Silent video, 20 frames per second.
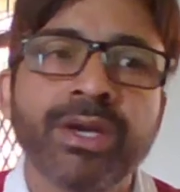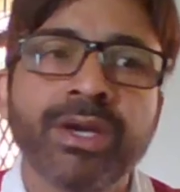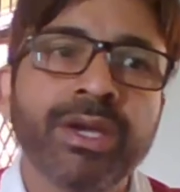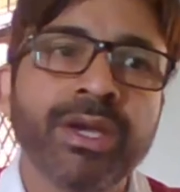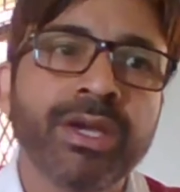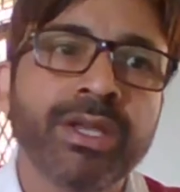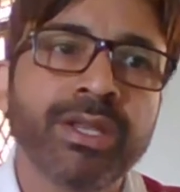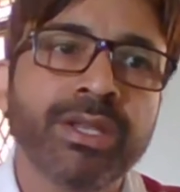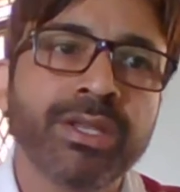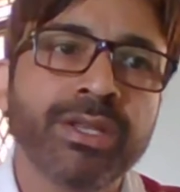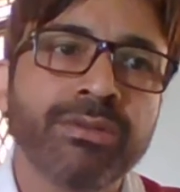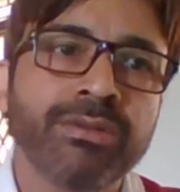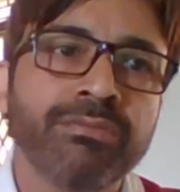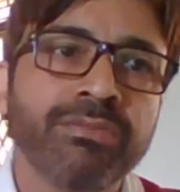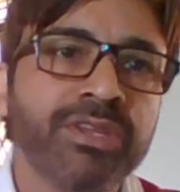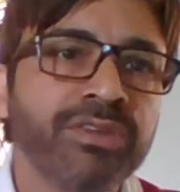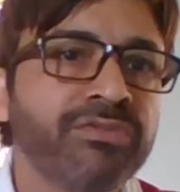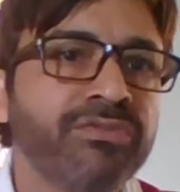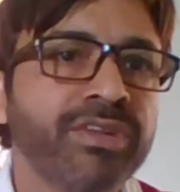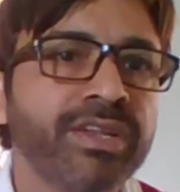in
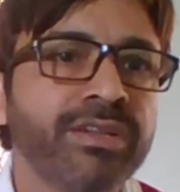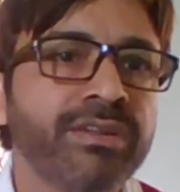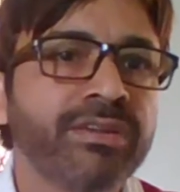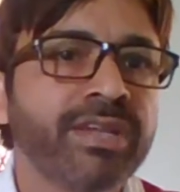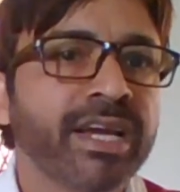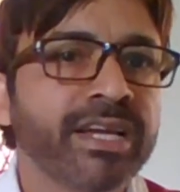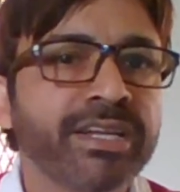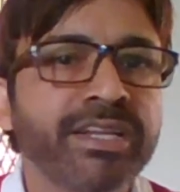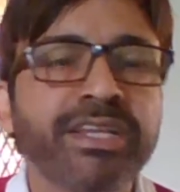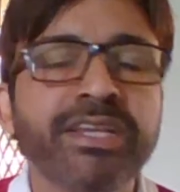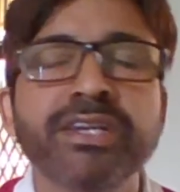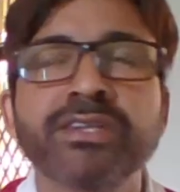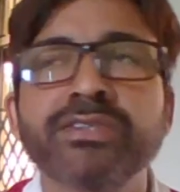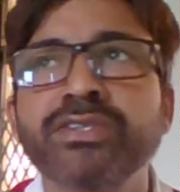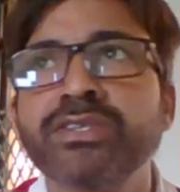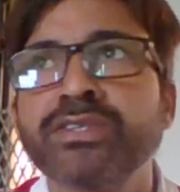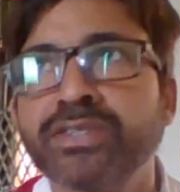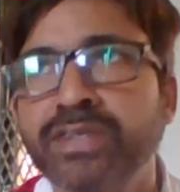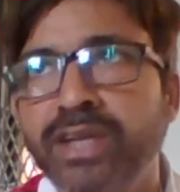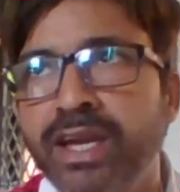different techniques,
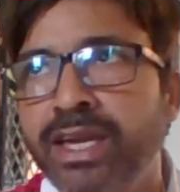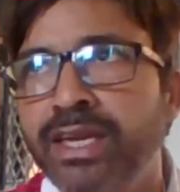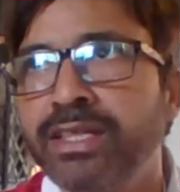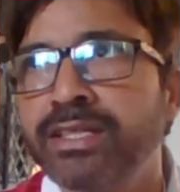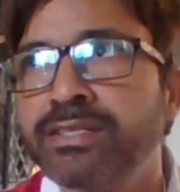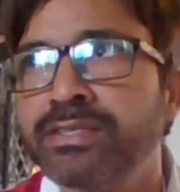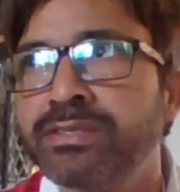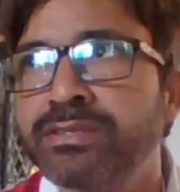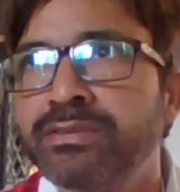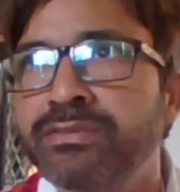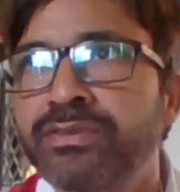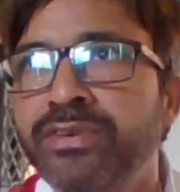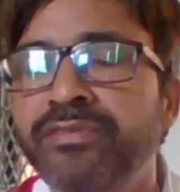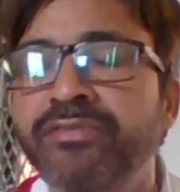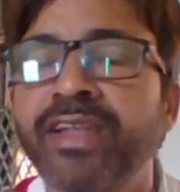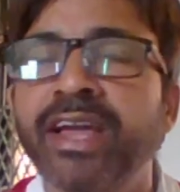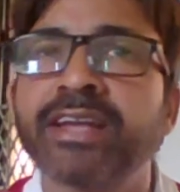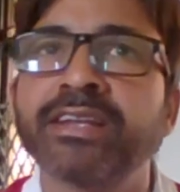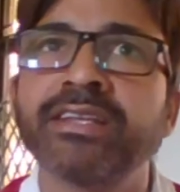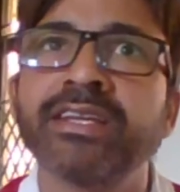styles,
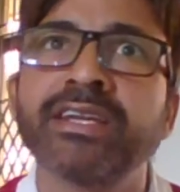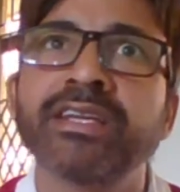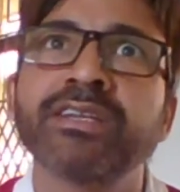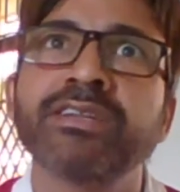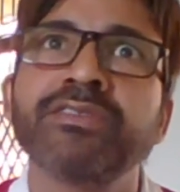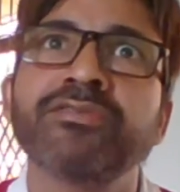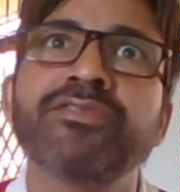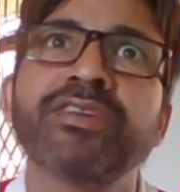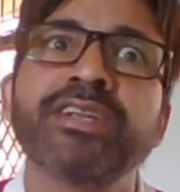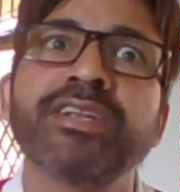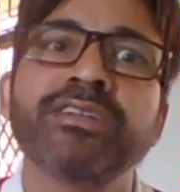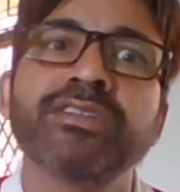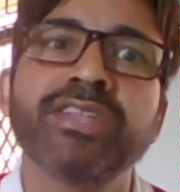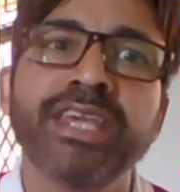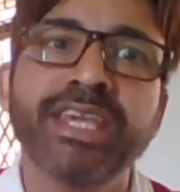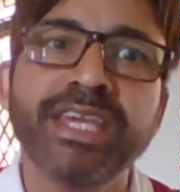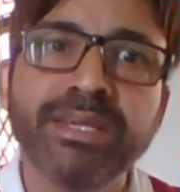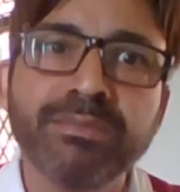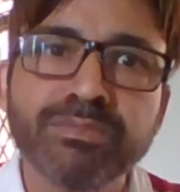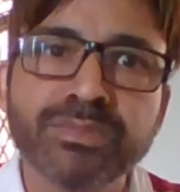reflecting different
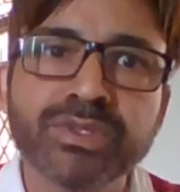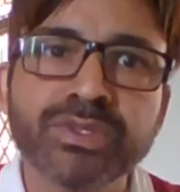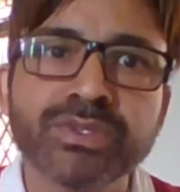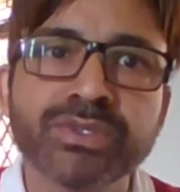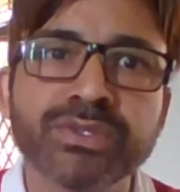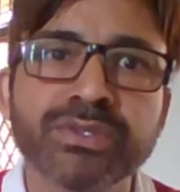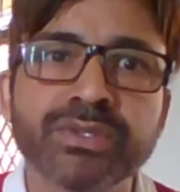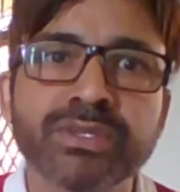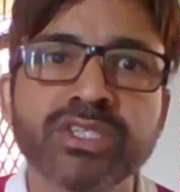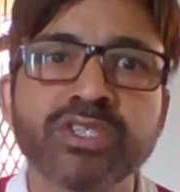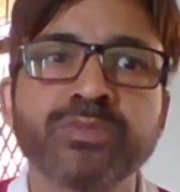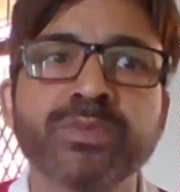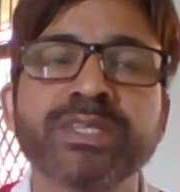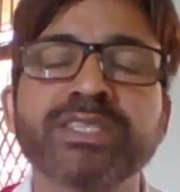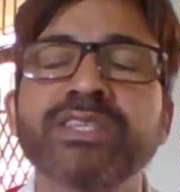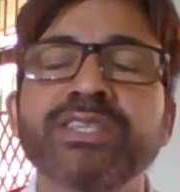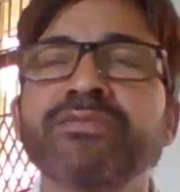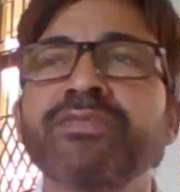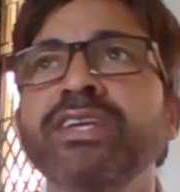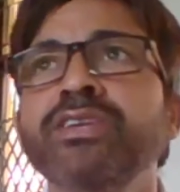themes
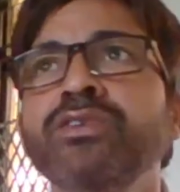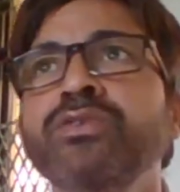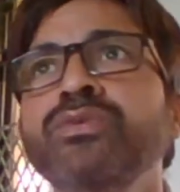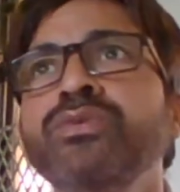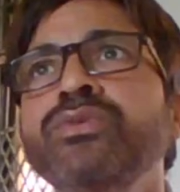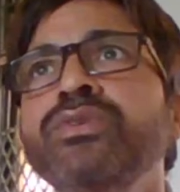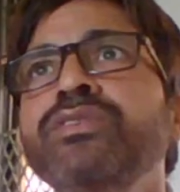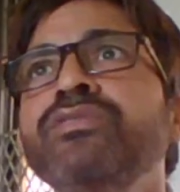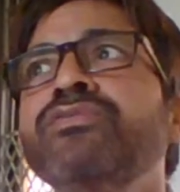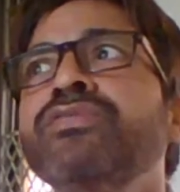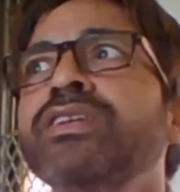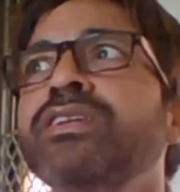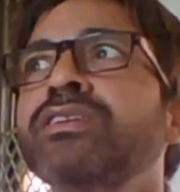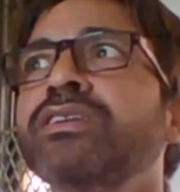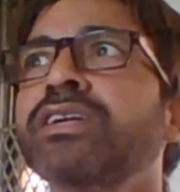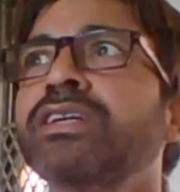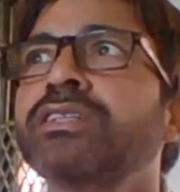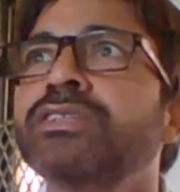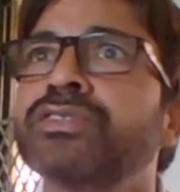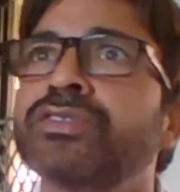specific to different
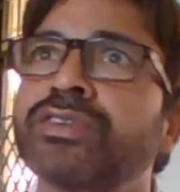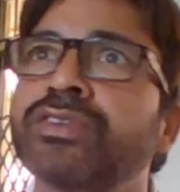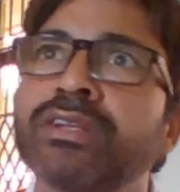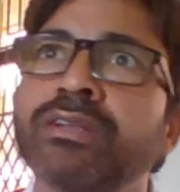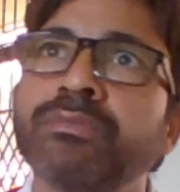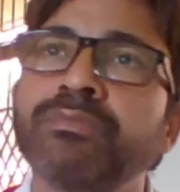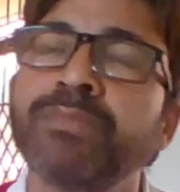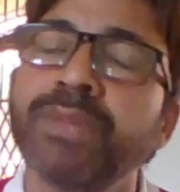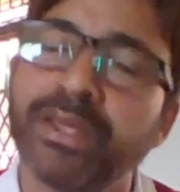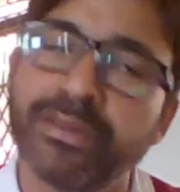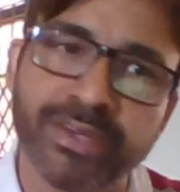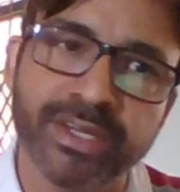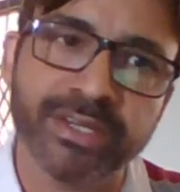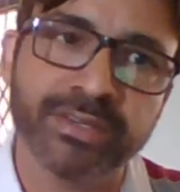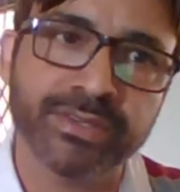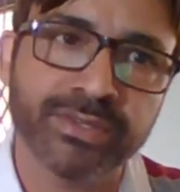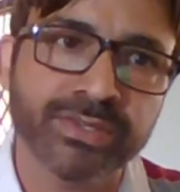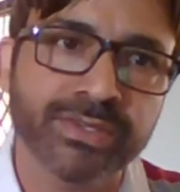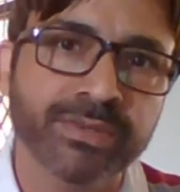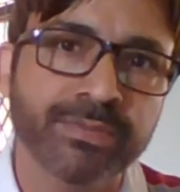cultural
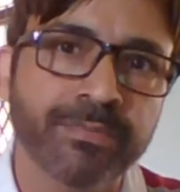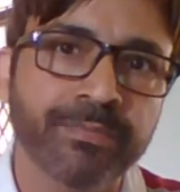periods.